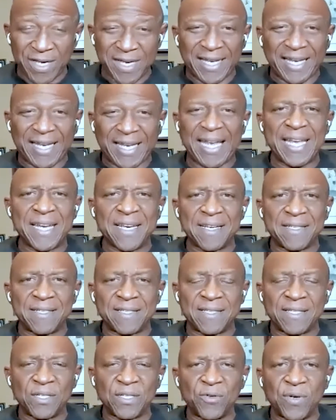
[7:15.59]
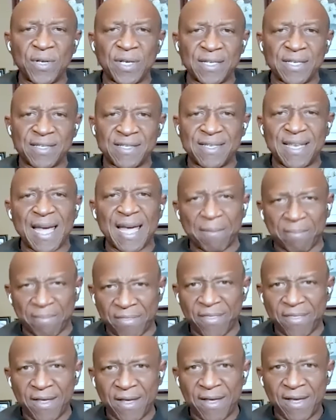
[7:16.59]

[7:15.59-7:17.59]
The key to it is depth.